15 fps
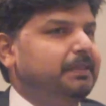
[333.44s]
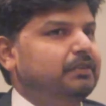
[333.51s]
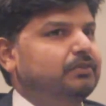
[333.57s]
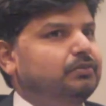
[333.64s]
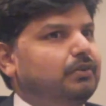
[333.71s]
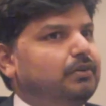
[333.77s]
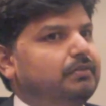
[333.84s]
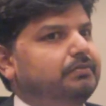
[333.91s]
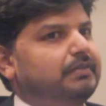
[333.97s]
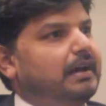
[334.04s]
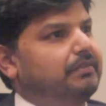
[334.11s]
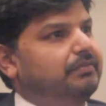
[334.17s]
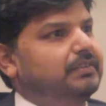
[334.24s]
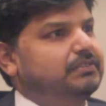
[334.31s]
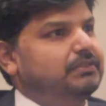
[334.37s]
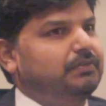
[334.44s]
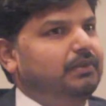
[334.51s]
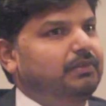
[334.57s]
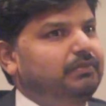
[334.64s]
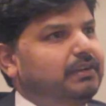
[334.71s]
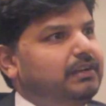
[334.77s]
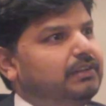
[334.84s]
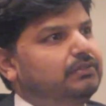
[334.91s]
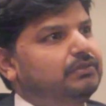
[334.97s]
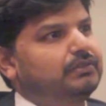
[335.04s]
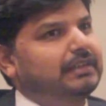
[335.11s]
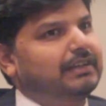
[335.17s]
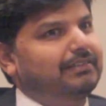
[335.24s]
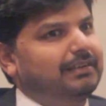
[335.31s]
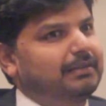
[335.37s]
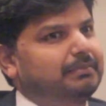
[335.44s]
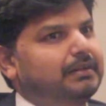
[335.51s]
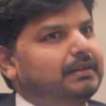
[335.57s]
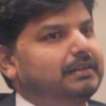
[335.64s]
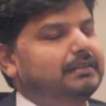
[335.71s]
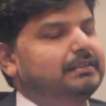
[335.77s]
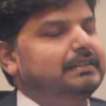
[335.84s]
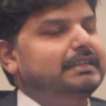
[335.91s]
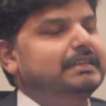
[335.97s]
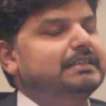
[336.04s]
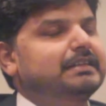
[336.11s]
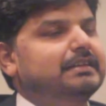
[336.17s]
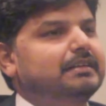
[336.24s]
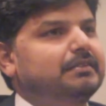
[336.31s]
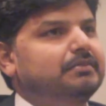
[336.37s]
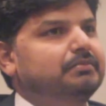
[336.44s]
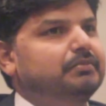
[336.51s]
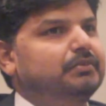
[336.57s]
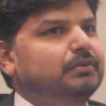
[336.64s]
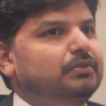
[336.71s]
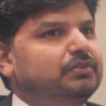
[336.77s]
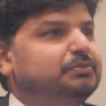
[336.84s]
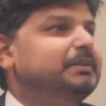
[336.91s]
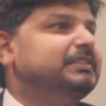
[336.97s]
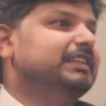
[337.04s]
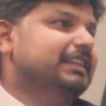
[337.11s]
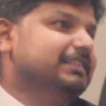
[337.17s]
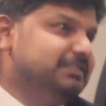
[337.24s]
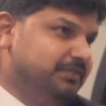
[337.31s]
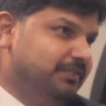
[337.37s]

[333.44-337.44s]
So first of all, we need to develop a specialized